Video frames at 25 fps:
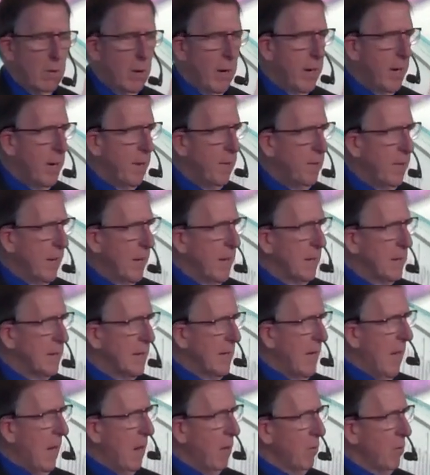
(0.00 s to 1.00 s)
Right? And they get
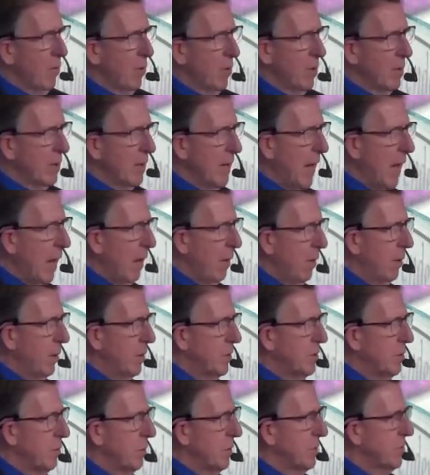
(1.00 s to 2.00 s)
louder and
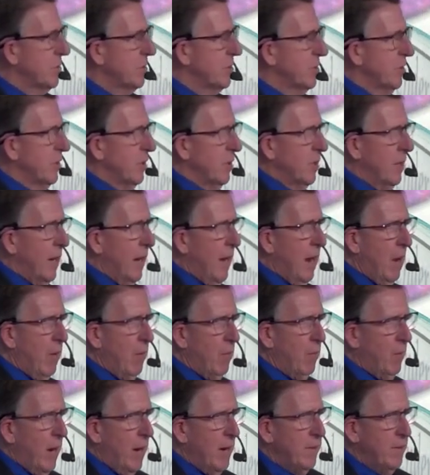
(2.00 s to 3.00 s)
louder to assert
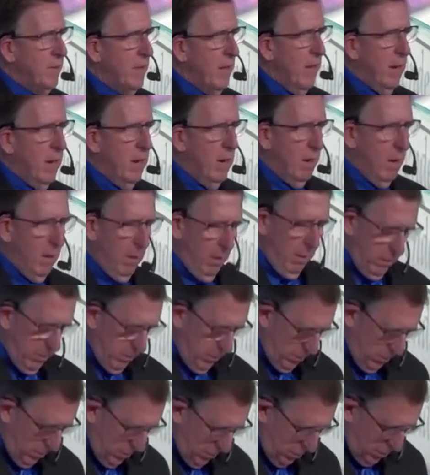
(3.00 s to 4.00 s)
how right they are.
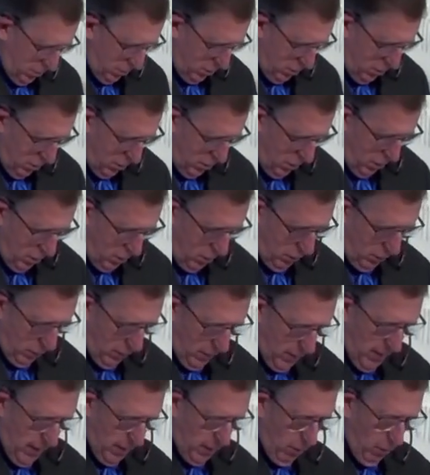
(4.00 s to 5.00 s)

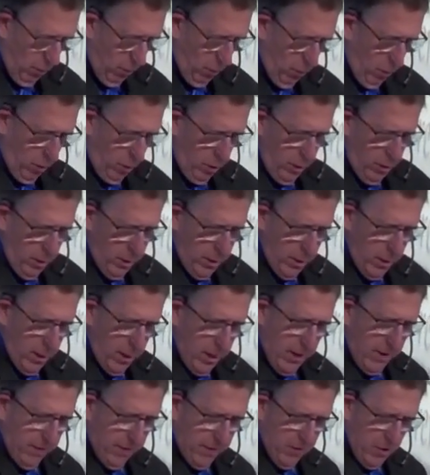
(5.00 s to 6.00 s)
Right? Or
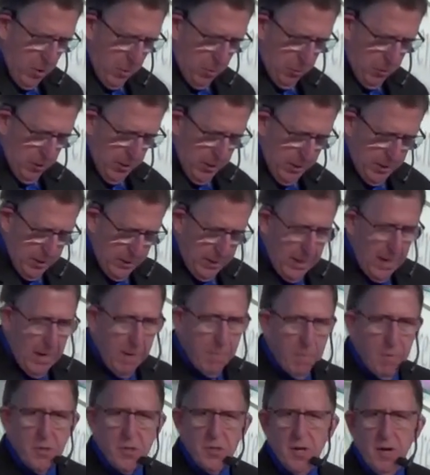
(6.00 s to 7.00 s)
if you're playing the
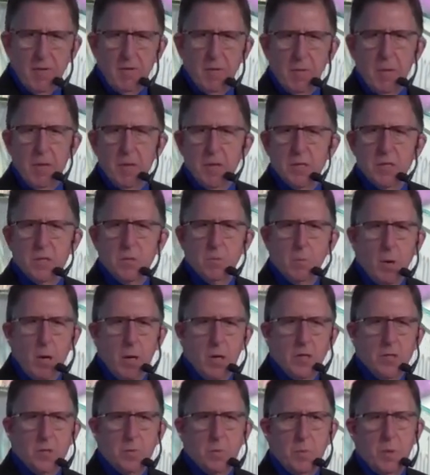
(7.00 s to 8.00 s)
game that you have to be the
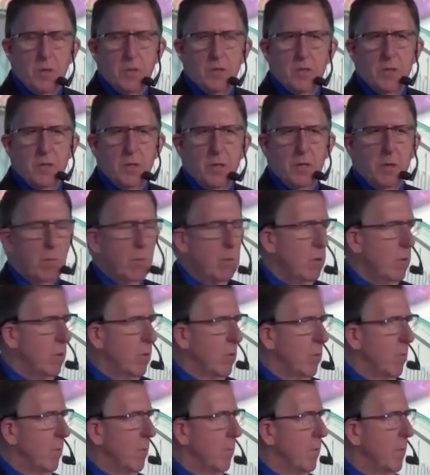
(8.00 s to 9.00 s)
smartest person in the
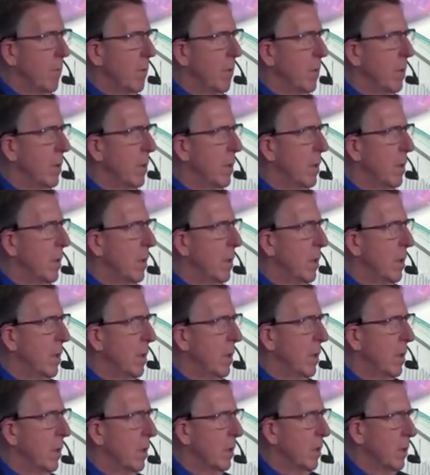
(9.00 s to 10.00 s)
room,
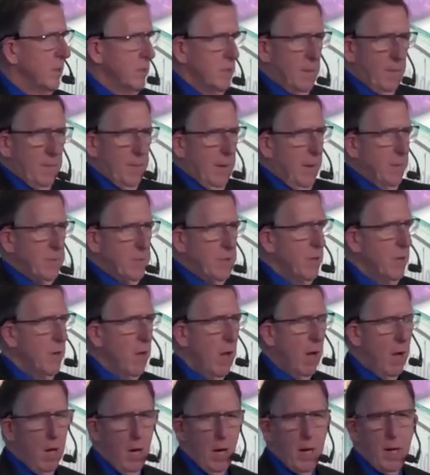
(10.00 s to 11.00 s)
because sometimes you're
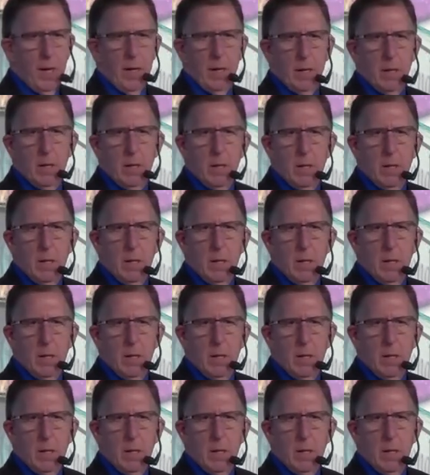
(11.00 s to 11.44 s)
not.